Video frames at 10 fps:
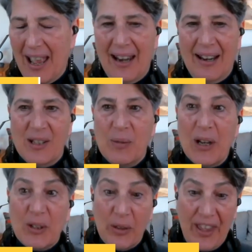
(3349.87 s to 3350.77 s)
and a
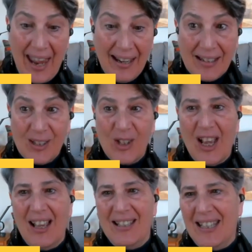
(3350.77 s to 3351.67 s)
special thanks
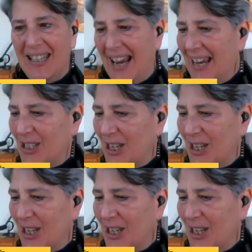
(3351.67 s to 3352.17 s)
today